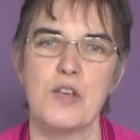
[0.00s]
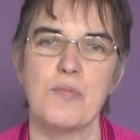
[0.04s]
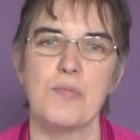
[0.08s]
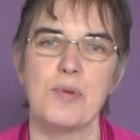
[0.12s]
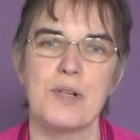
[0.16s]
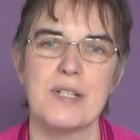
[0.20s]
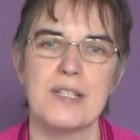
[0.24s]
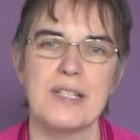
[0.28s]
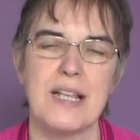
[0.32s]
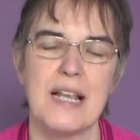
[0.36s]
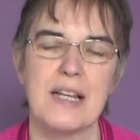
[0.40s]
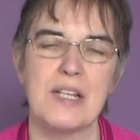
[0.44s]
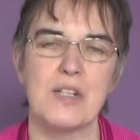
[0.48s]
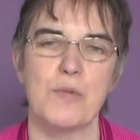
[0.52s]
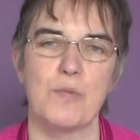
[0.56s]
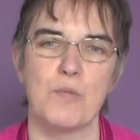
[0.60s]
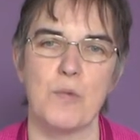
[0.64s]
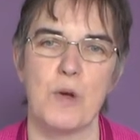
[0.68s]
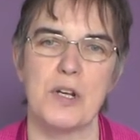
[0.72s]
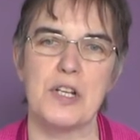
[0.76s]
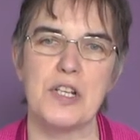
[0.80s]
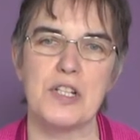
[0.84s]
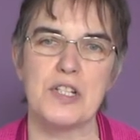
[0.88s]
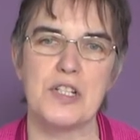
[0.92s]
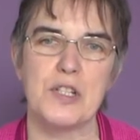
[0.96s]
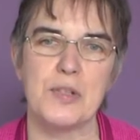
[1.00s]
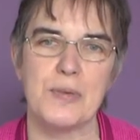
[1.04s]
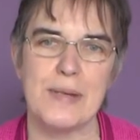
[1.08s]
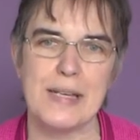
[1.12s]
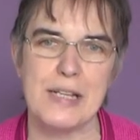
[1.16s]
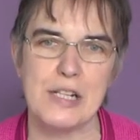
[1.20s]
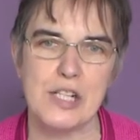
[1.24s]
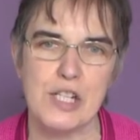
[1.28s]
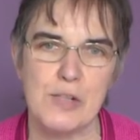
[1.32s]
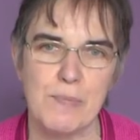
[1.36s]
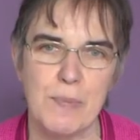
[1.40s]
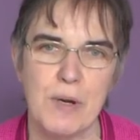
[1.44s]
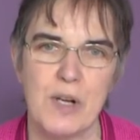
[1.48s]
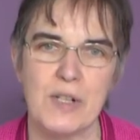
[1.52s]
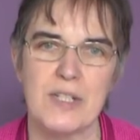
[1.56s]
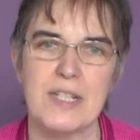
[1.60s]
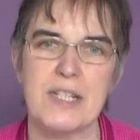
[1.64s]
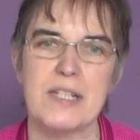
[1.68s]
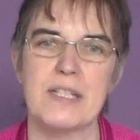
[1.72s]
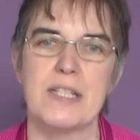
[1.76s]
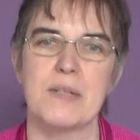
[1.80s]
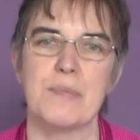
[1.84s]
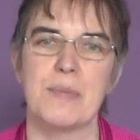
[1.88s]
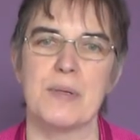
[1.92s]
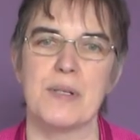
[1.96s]
you present one to each
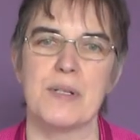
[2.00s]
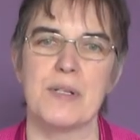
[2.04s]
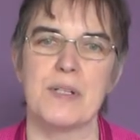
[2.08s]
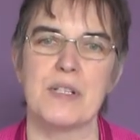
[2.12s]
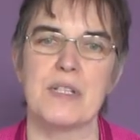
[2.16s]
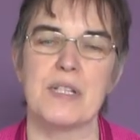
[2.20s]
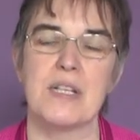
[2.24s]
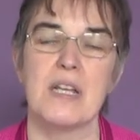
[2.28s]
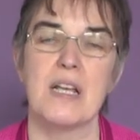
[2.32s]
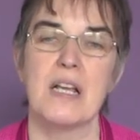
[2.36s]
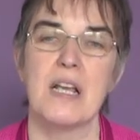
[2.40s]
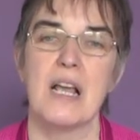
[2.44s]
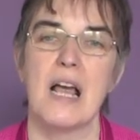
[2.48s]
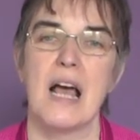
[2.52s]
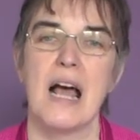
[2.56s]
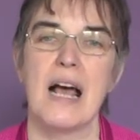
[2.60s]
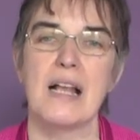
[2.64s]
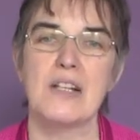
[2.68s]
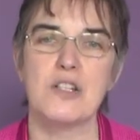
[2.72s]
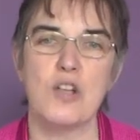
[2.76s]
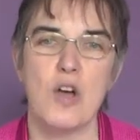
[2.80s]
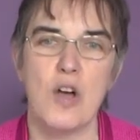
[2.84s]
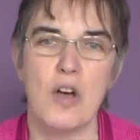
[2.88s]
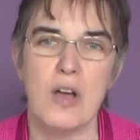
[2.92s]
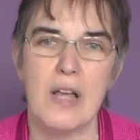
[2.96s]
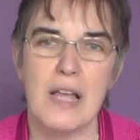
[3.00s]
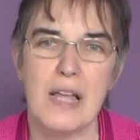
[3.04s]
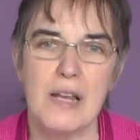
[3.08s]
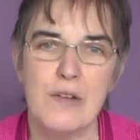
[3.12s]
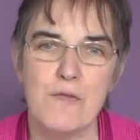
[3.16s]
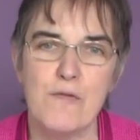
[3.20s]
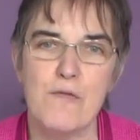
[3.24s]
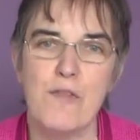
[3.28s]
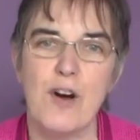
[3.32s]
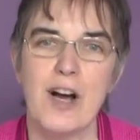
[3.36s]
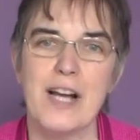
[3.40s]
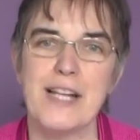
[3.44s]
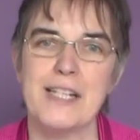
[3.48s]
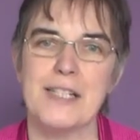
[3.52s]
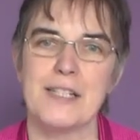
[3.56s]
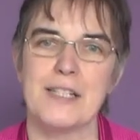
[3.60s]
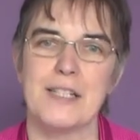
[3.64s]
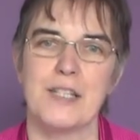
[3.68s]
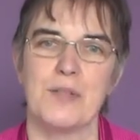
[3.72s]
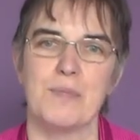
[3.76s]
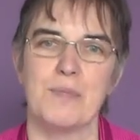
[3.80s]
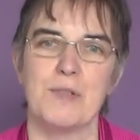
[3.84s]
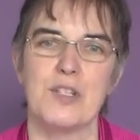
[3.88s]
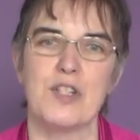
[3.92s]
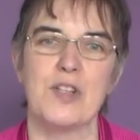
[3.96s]
participant and invite
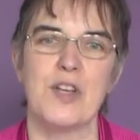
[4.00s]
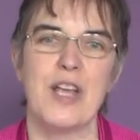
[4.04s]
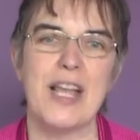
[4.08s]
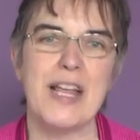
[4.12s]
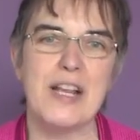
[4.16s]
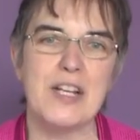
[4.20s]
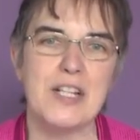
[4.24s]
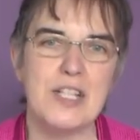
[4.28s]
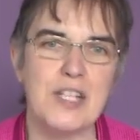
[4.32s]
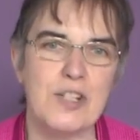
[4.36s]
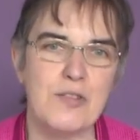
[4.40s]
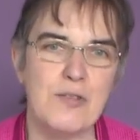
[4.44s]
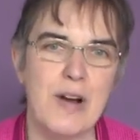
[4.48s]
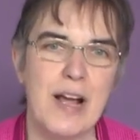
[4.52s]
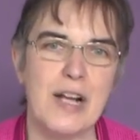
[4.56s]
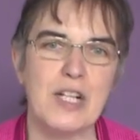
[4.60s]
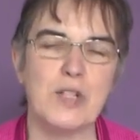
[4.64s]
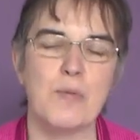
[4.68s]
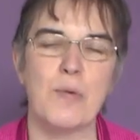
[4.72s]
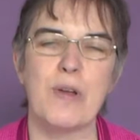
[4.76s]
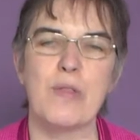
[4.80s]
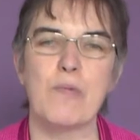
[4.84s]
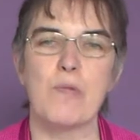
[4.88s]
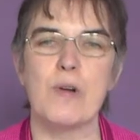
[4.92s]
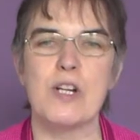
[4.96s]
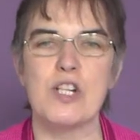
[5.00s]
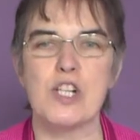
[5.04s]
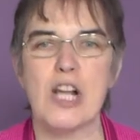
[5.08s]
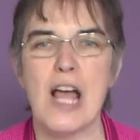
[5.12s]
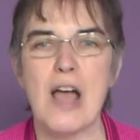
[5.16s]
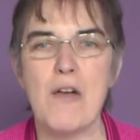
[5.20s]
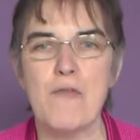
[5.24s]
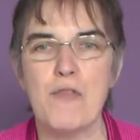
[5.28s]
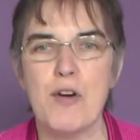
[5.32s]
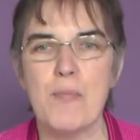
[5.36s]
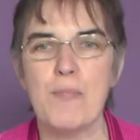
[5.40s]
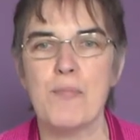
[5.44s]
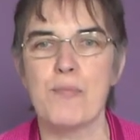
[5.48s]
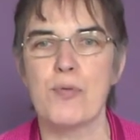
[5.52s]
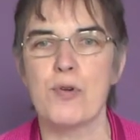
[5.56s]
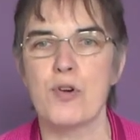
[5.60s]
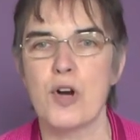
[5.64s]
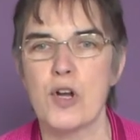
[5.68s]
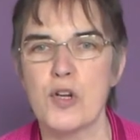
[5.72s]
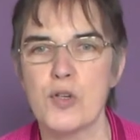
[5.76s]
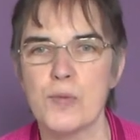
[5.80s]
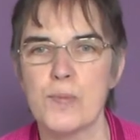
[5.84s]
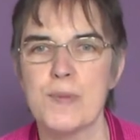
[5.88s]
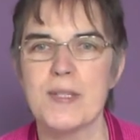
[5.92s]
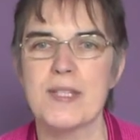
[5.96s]
them to interact with whichever
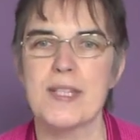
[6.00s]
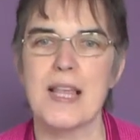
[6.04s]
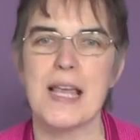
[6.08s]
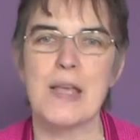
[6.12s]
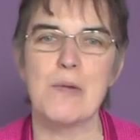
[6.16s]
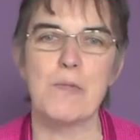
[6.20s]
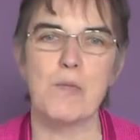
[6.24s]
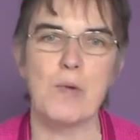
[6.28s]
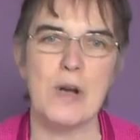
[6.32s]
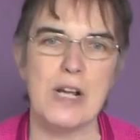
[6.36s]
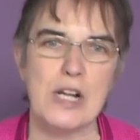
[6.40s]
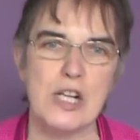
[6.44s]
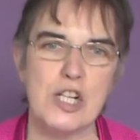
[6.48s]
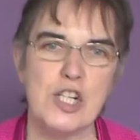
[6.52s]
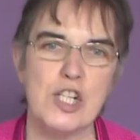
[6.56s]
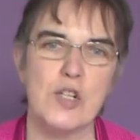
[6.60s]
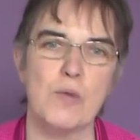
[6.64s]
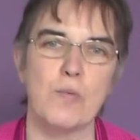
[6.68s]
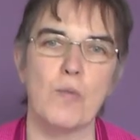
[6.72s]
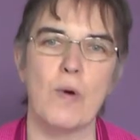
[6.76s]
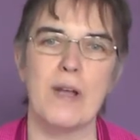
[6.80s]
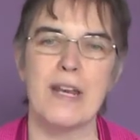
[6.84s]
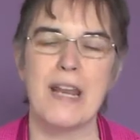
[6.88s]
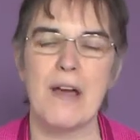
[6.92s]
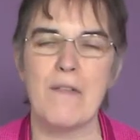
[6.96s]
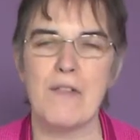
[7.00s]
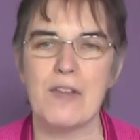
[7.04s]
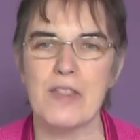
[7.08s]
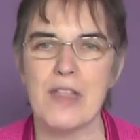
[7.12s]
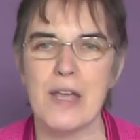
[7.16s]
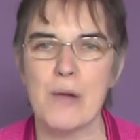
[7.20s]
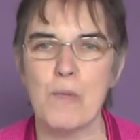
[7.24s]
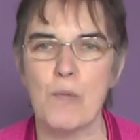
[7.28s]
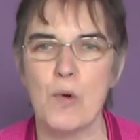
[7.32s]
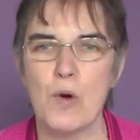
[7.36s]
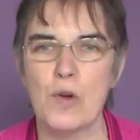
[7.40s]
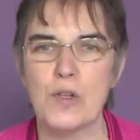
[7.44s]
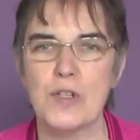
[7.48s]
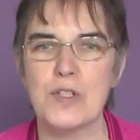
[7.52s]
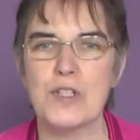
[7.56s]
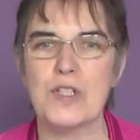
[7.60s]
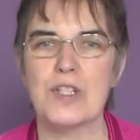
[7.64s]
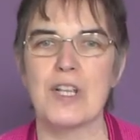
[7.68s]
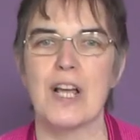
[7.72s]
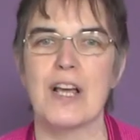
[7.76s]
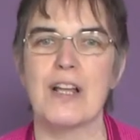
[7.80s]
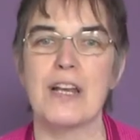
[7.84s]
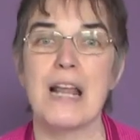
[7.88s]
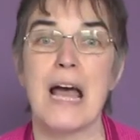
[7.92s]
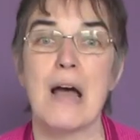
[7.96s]
probes they wish, whenever they want
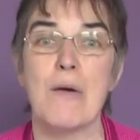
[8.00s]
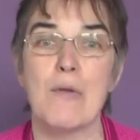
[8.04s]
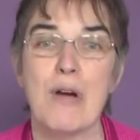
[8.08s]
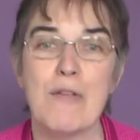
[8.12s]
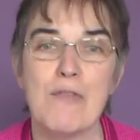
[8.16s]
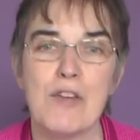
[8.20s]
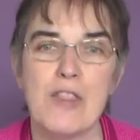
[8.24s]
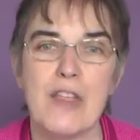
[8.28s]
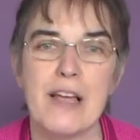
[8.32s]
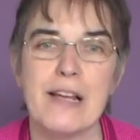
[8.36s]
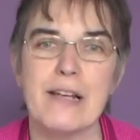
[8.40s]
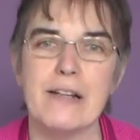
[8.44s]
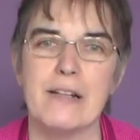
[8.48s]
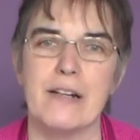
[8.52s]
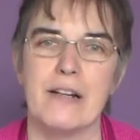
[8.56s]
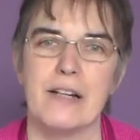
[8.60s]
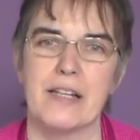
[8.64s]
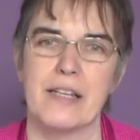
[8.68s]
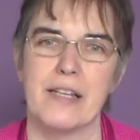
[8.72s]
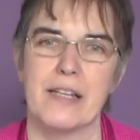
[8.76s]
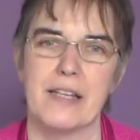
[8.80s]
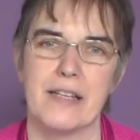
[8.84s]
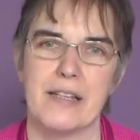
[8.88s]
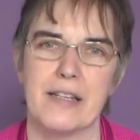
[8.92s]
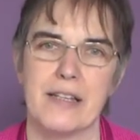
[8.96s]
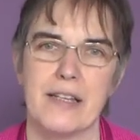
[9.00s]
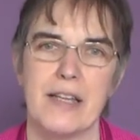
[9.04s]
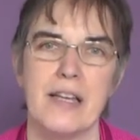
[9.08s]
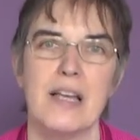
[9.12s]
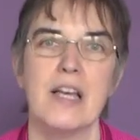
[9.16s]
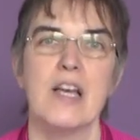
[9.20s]
and however they like.